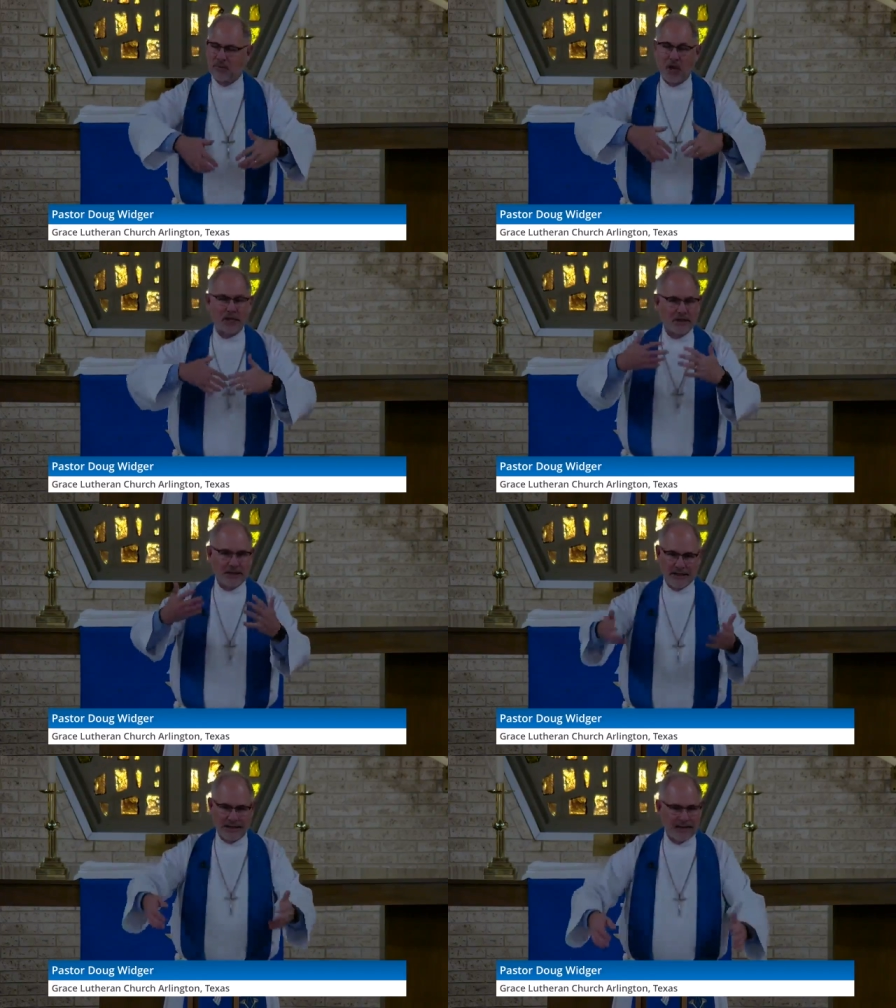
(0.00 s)

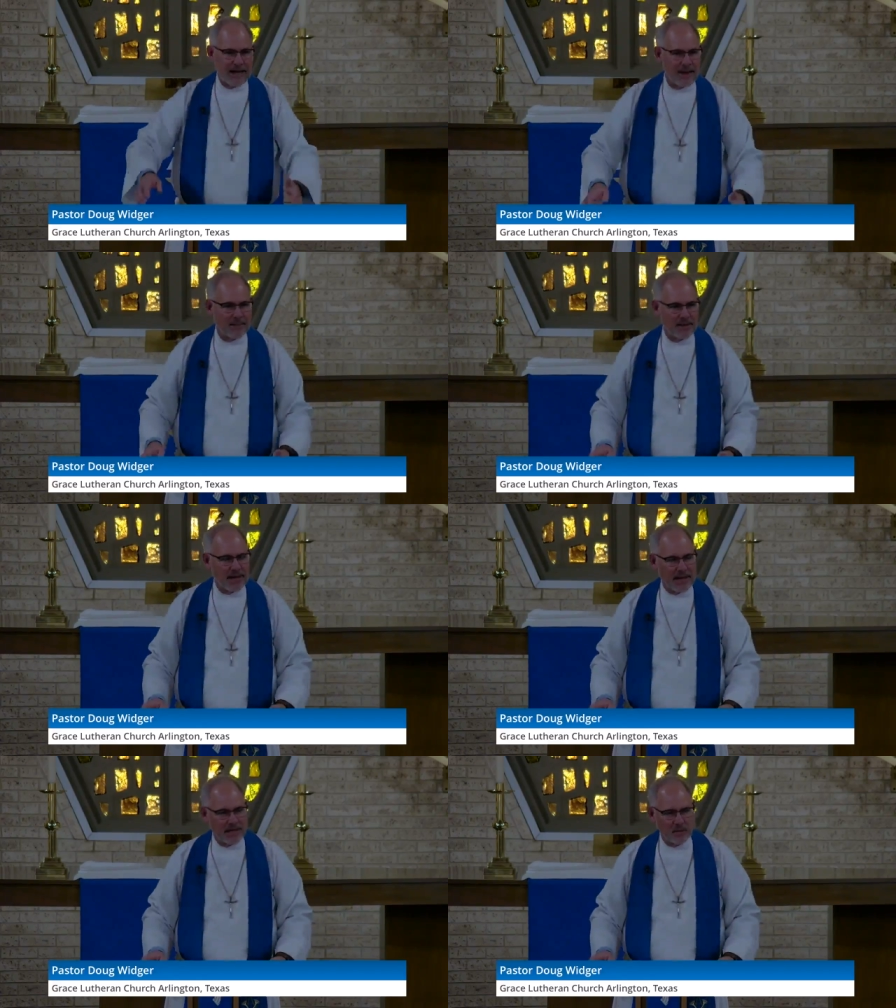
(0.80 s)
bloodletting that happened
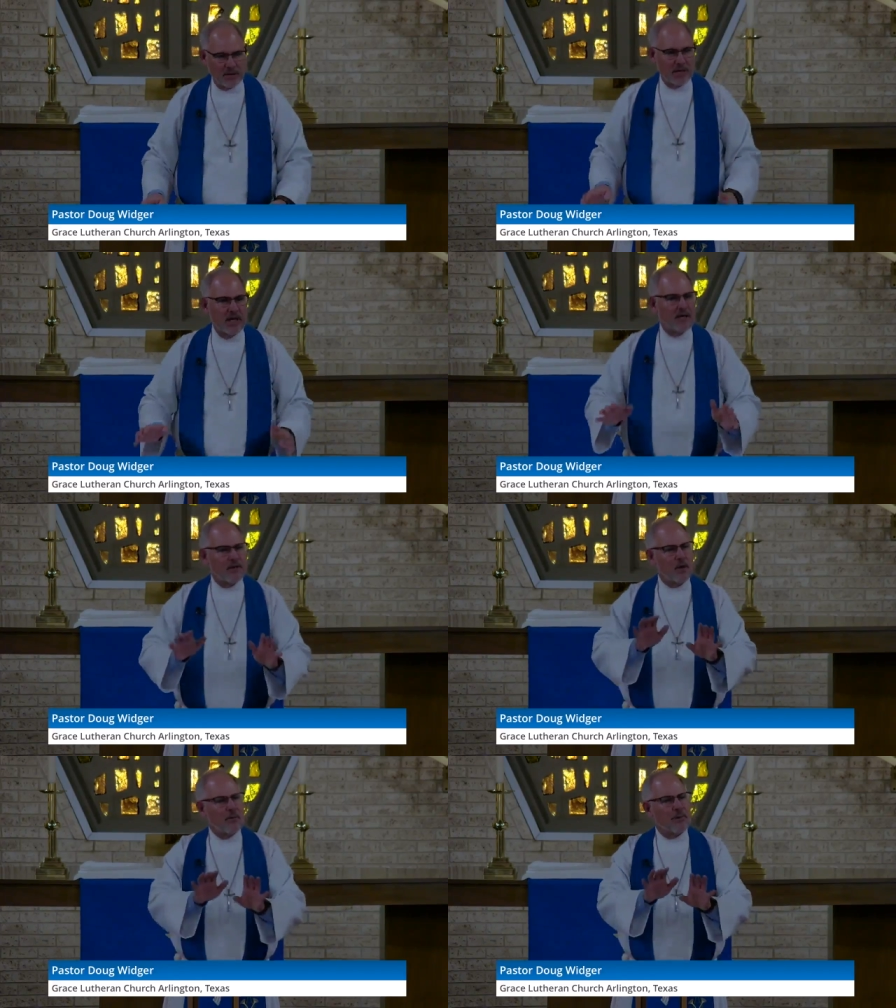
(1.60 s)
annually.
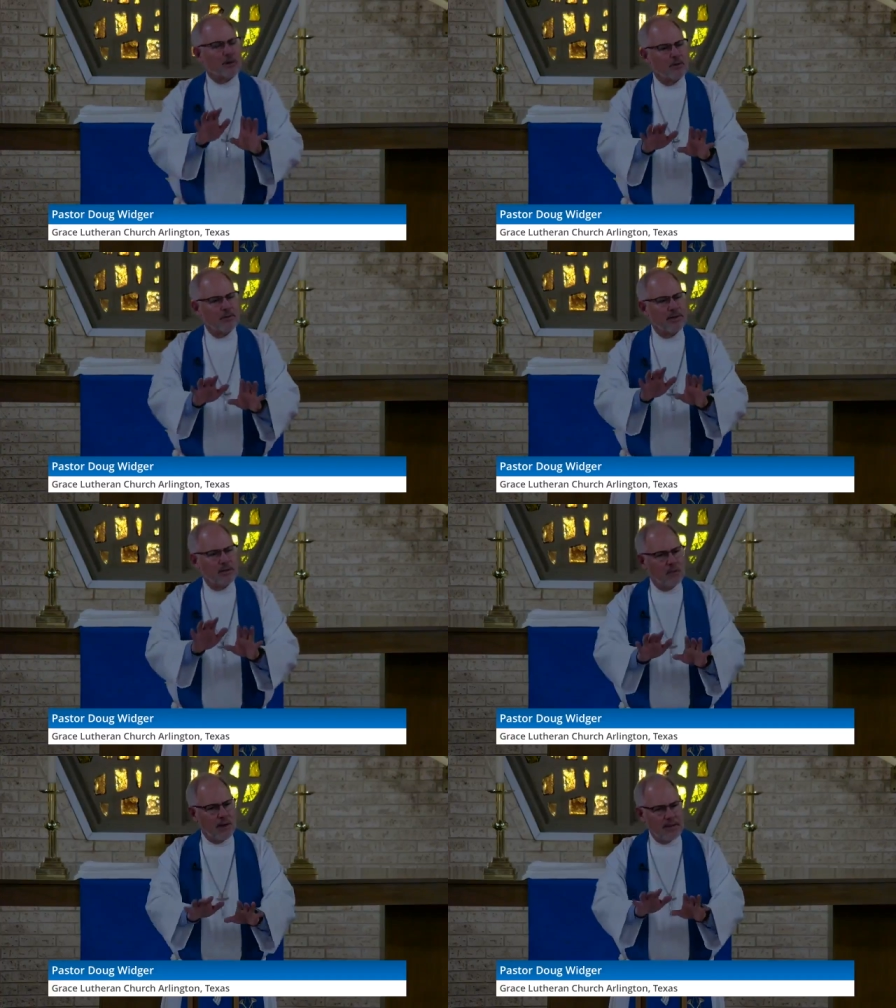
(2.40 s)
No
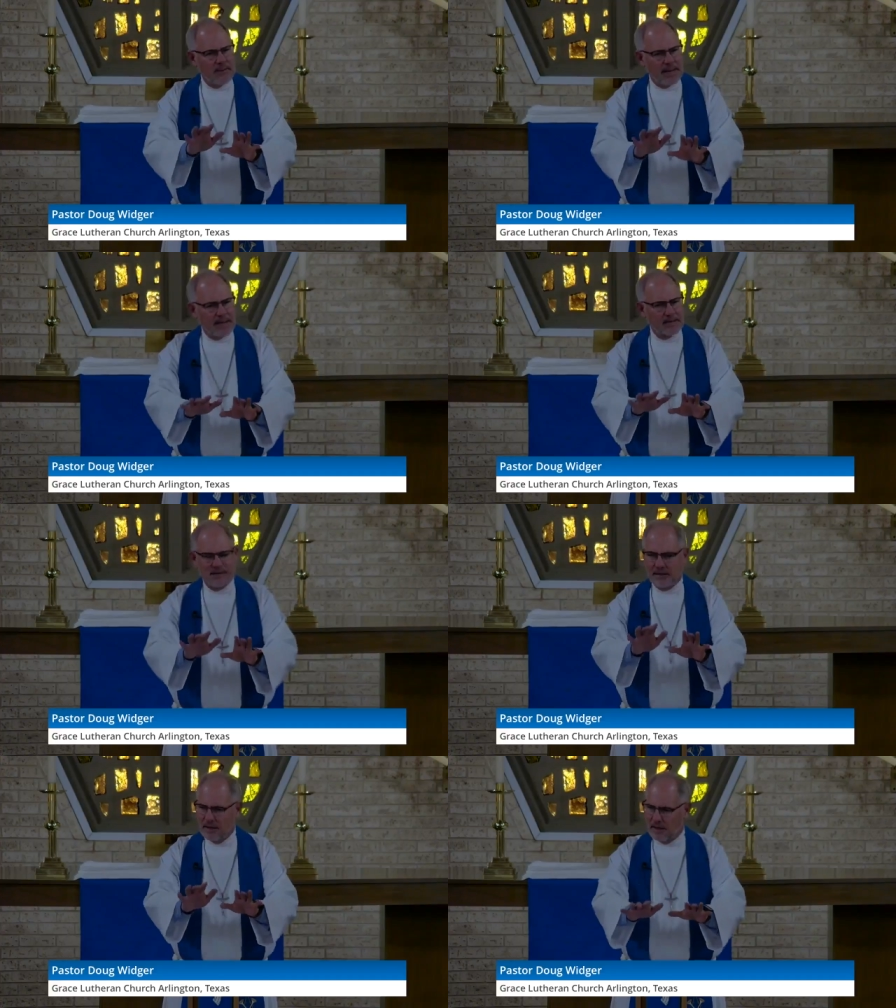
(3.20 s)
permanent way
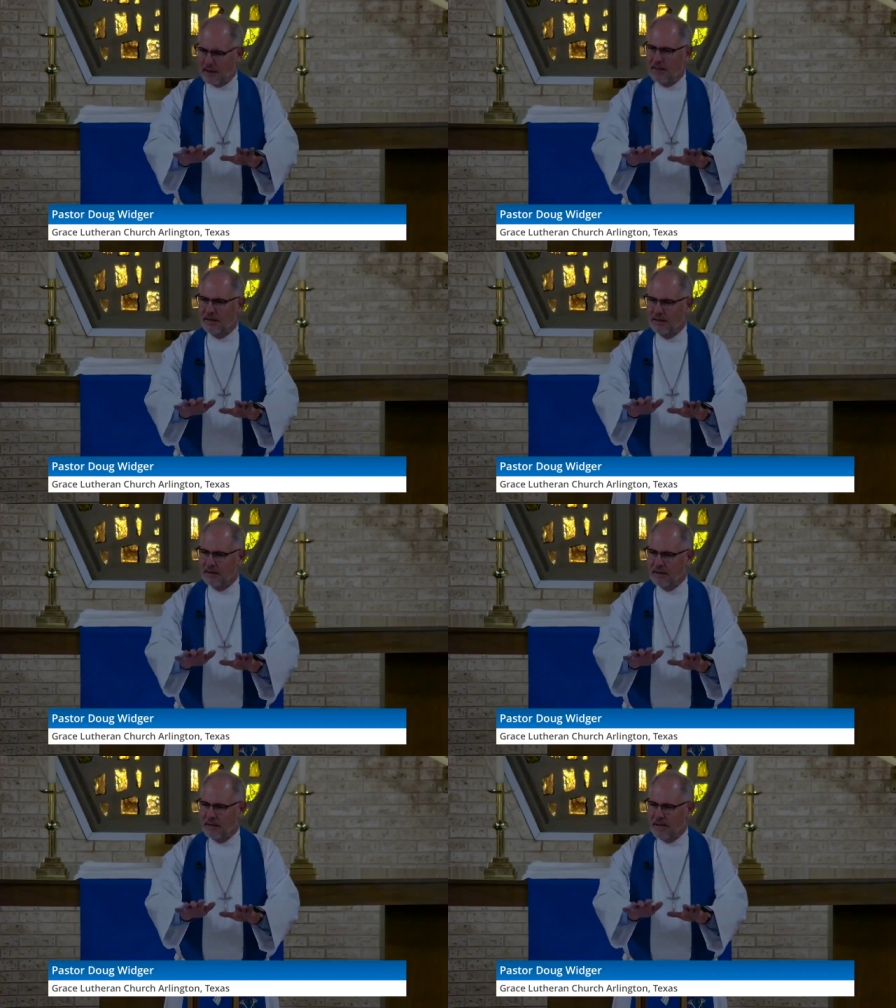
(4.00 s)
back to God.
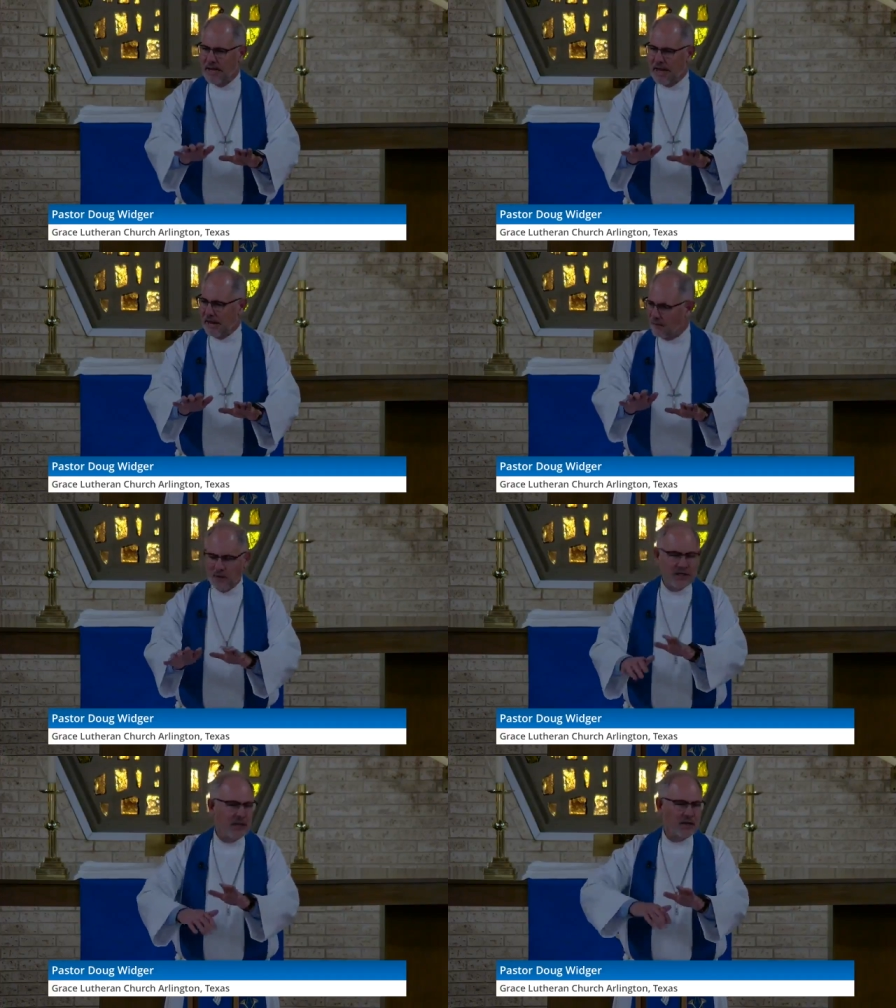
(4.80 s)

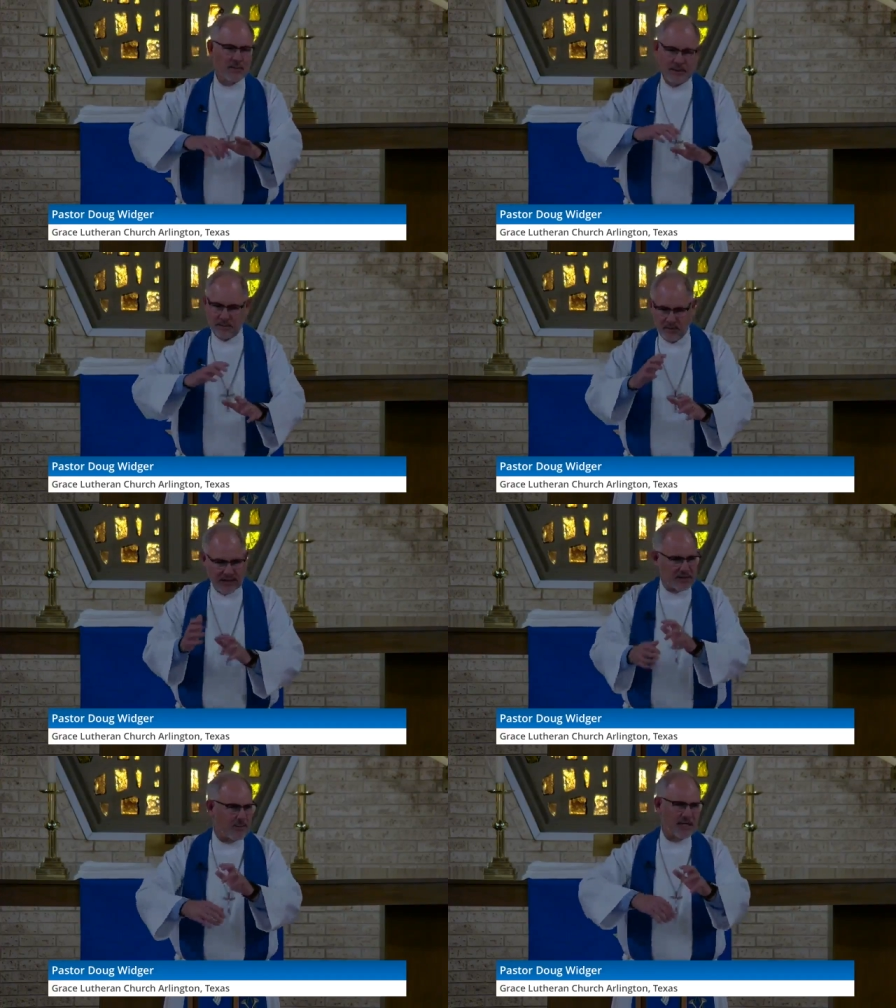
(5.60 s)
Every year, people
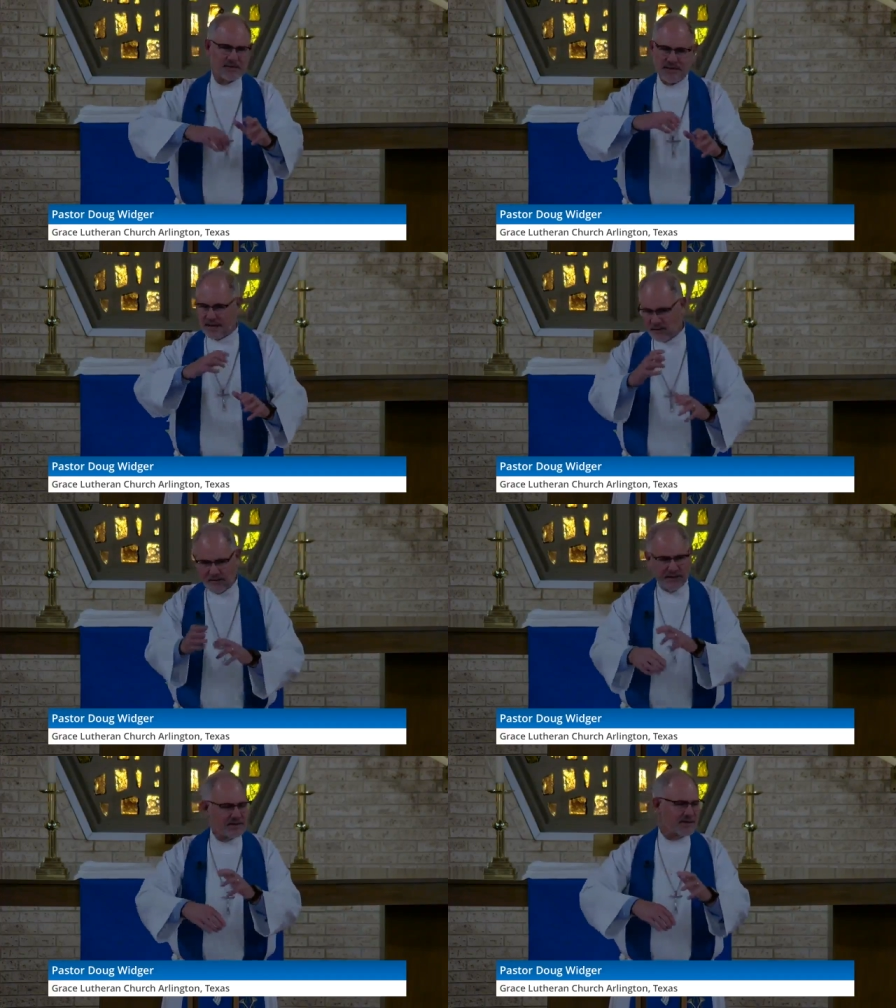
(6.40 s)
had to make
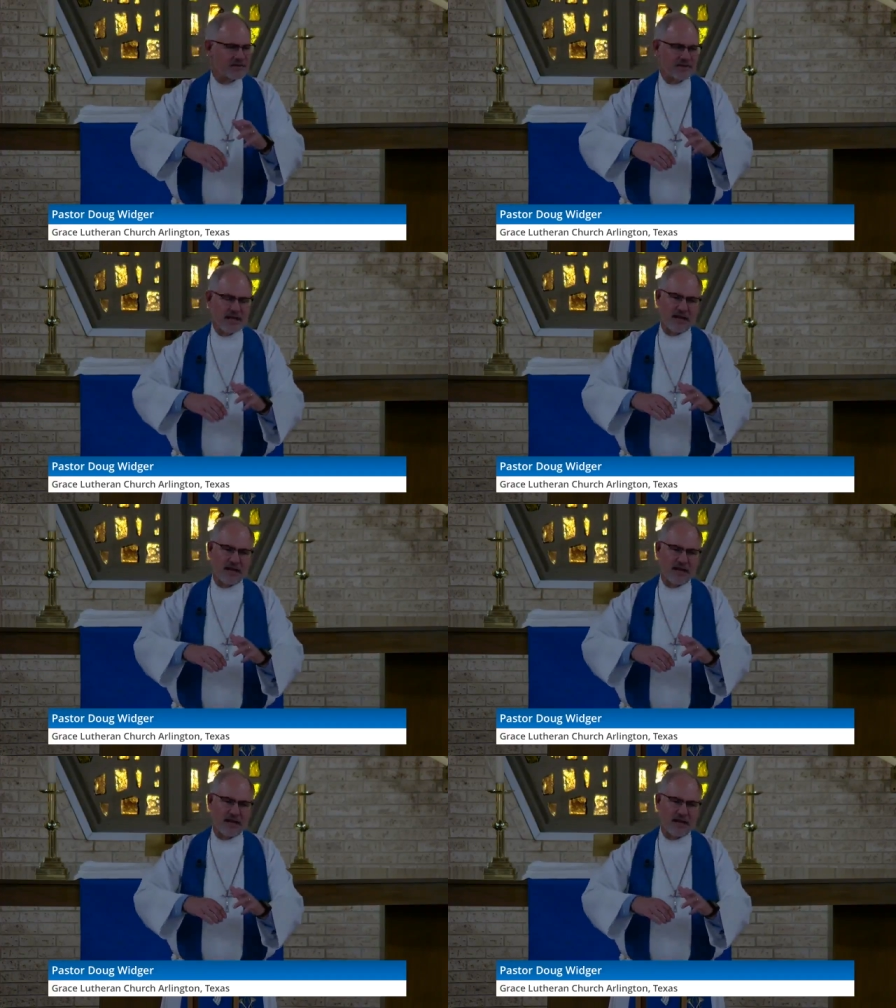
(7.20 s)
sacrifices,